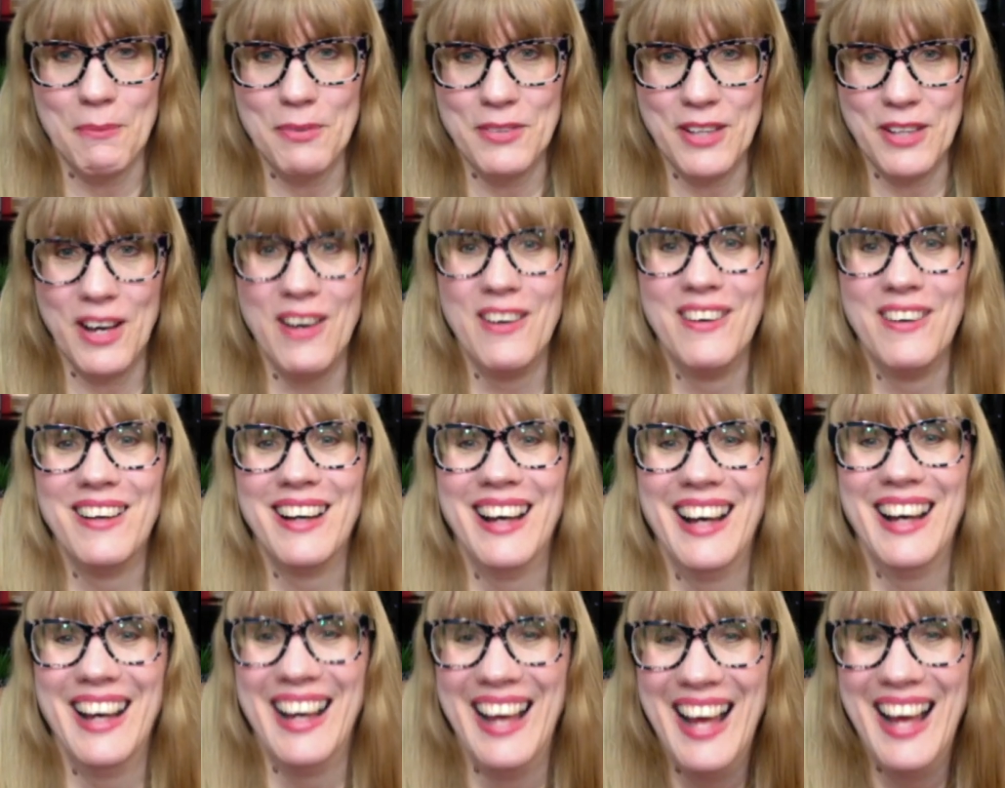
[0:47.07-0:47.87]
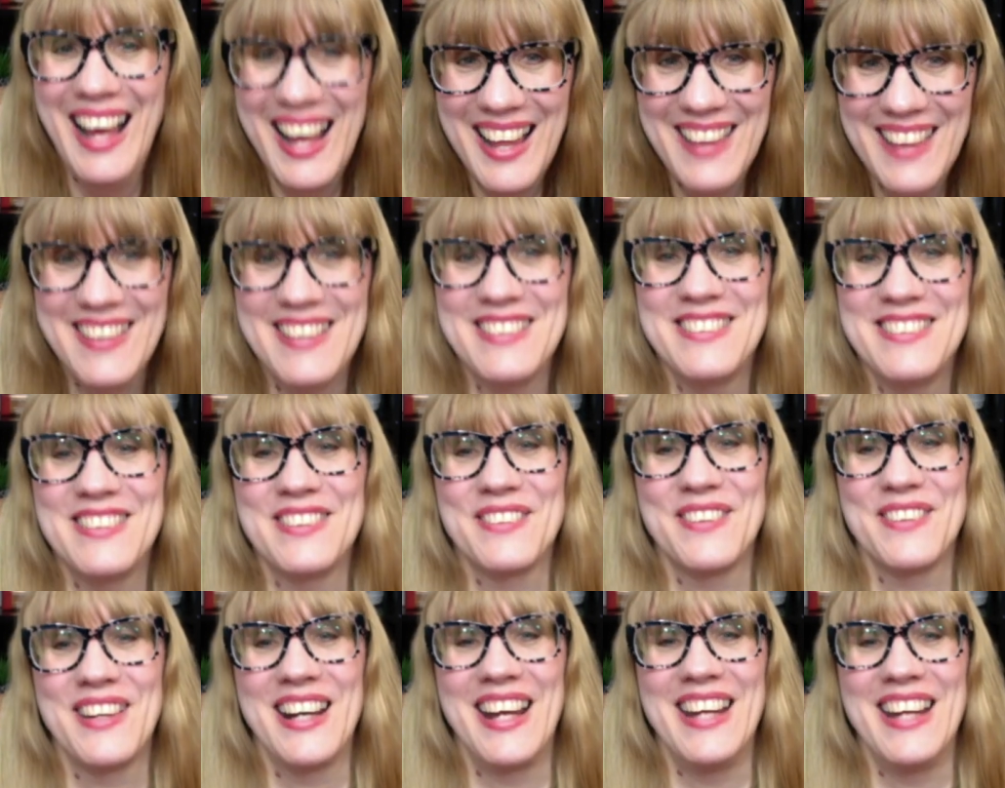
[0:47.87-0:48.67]
So this is
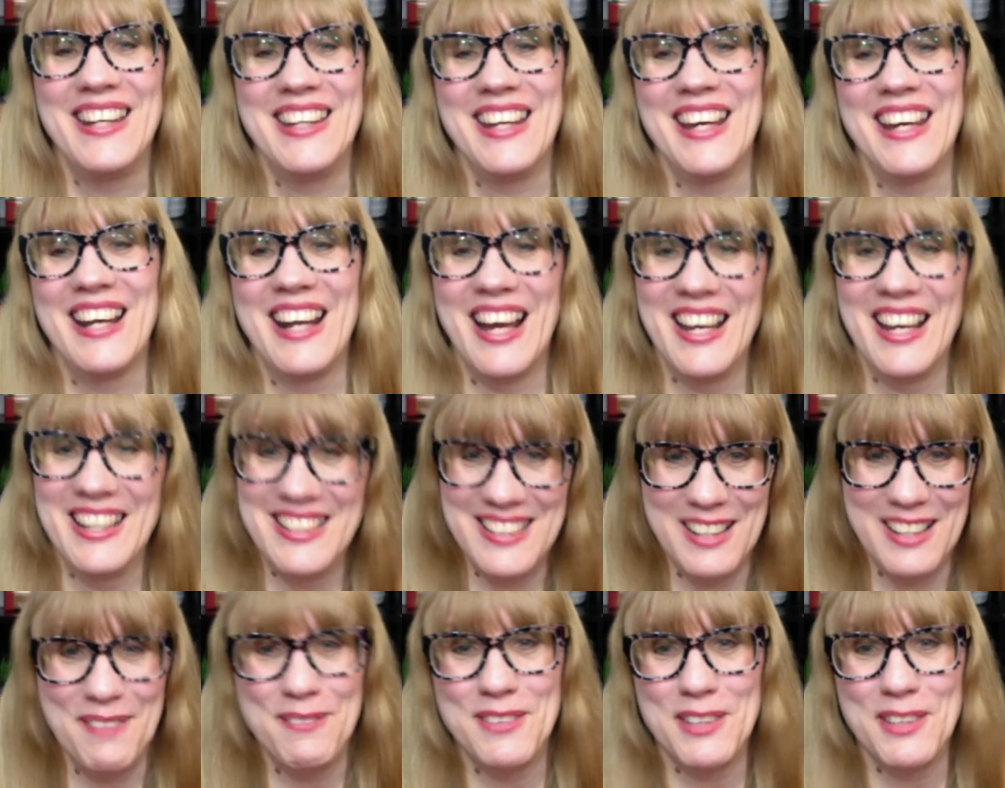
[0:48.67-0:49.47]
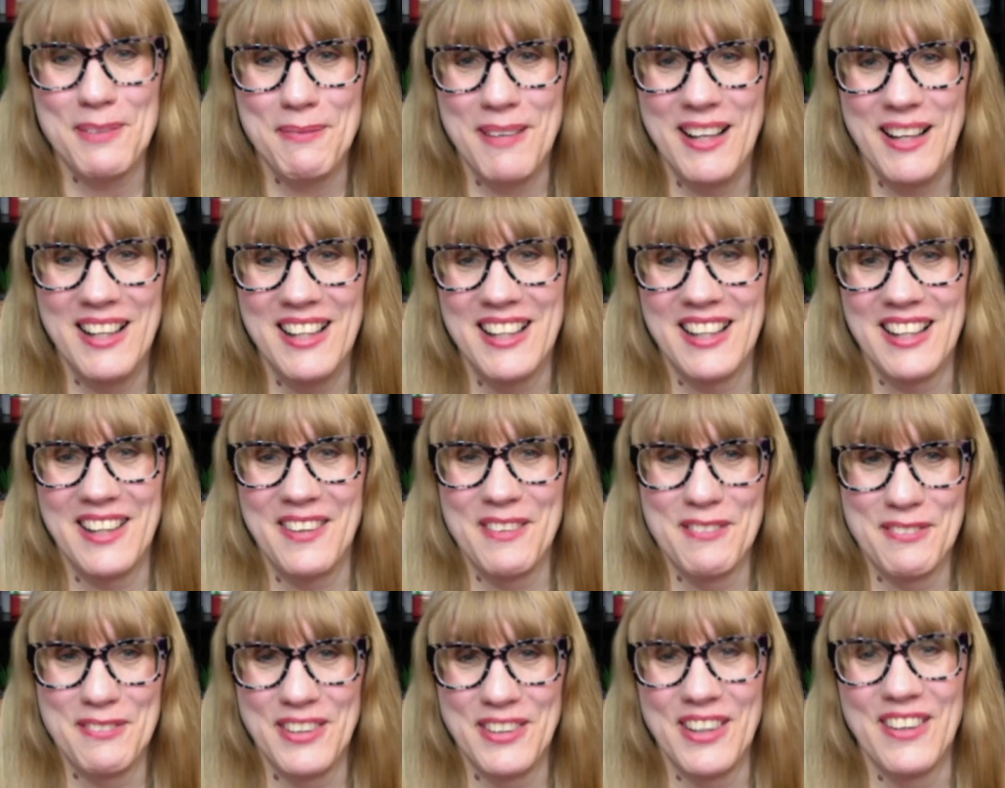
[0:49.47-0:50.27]
what I did. I dumped them all out on
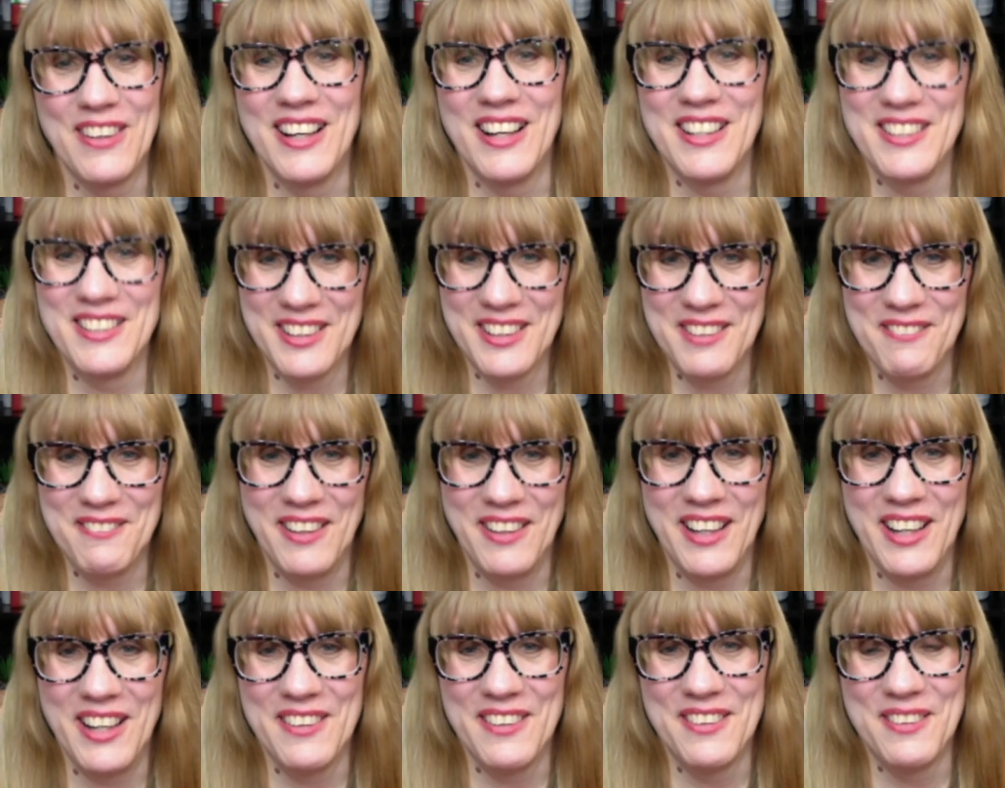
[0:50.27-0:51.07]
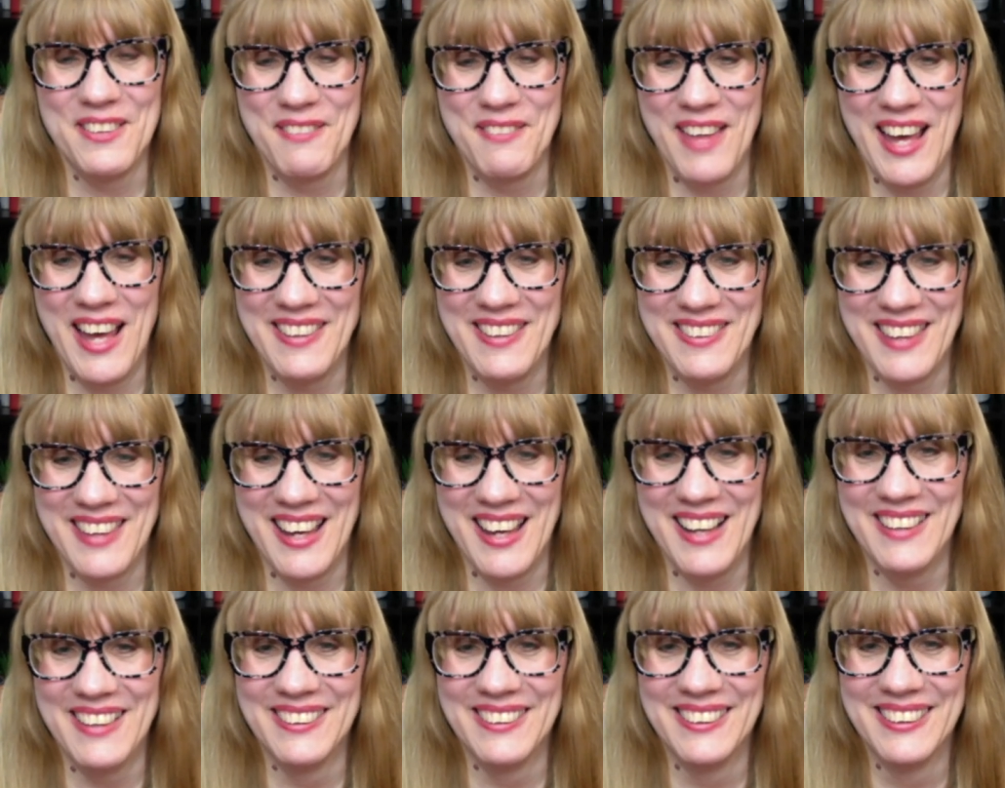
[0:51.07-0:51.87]
the floor. I took a video of that
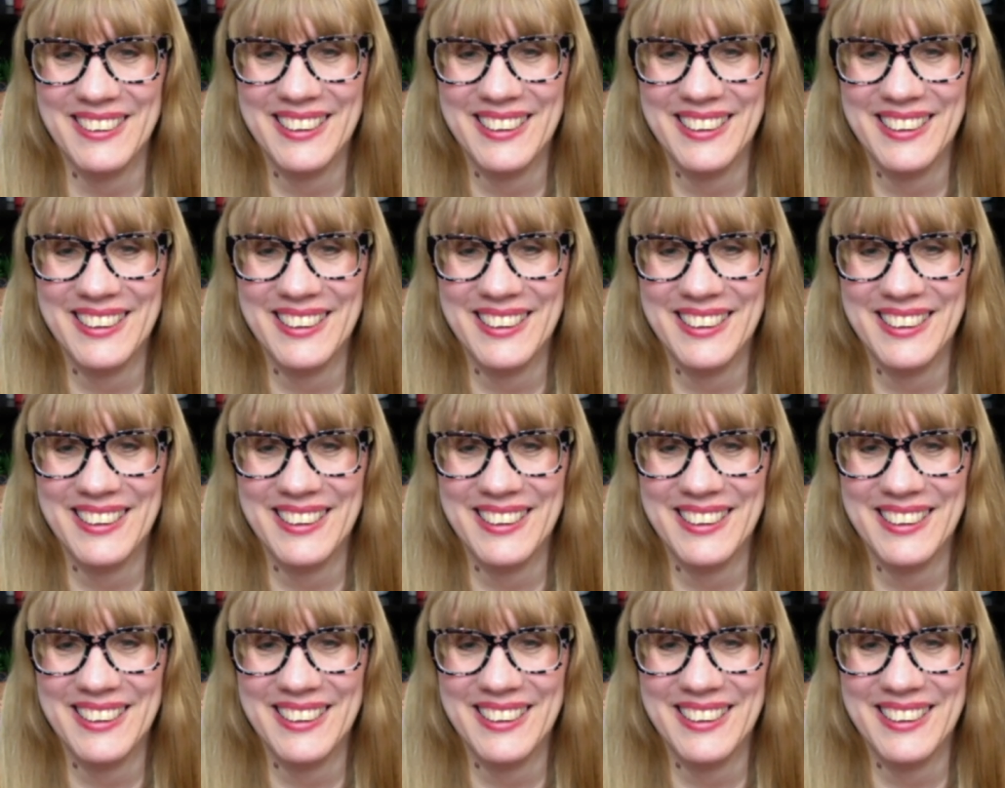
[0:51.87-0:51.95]
though.